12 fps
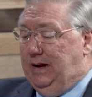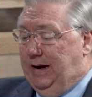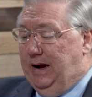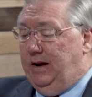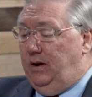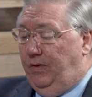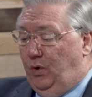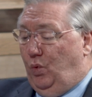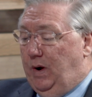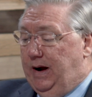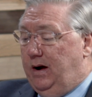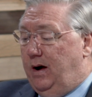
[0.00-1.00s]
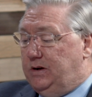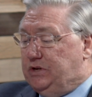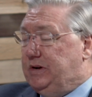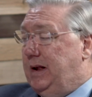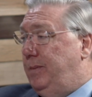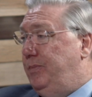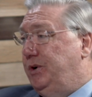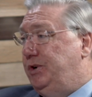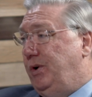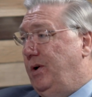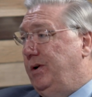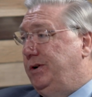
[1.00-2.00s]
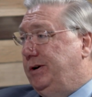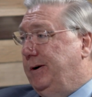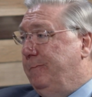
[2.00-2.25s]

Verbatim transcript: in the way God set up the church.